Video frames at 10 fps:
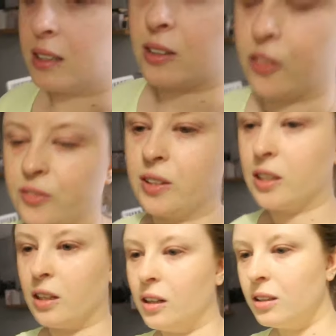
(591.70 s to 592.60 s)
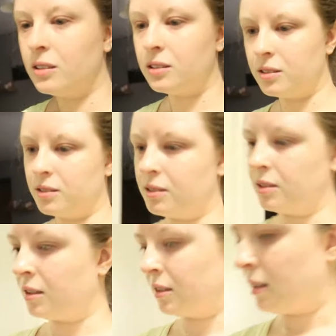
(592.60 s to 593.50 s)
over here,
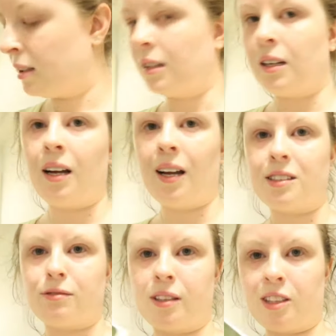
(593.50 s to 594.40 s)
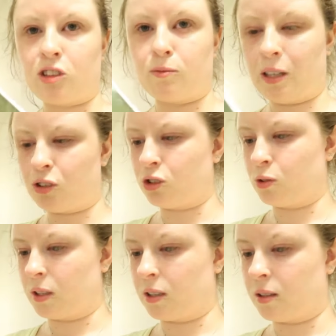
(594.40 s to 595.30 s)
has run out of
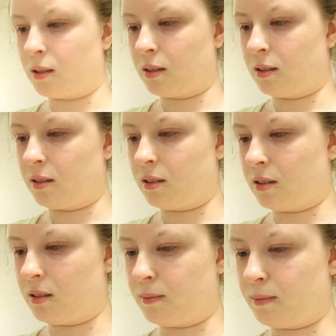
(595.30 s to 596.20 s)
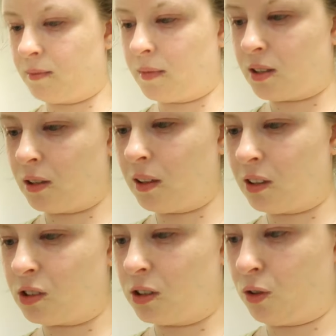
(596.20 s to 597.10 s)
battery. I don't
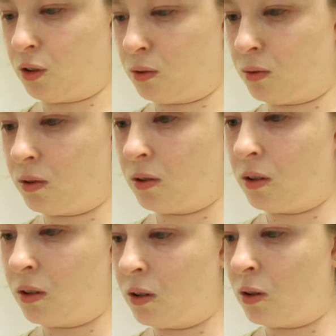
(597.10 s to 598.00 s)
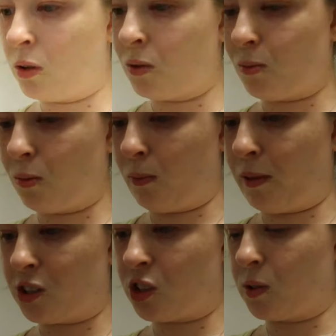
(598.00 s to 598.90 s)
actually know what
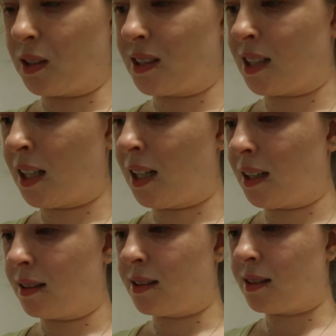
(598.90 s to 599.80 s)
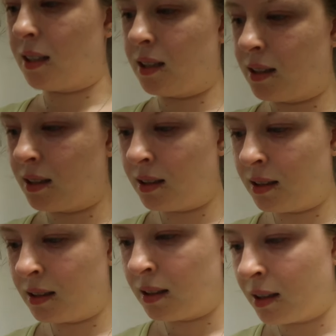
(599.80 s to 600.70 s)
batteries it has
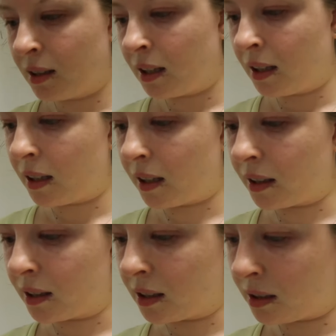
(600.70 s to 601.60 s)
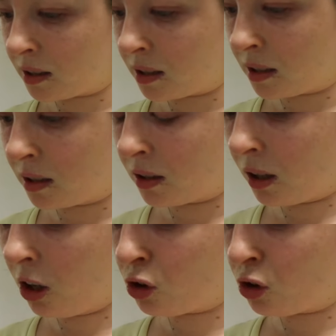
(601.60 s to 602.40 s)
in it. Oh,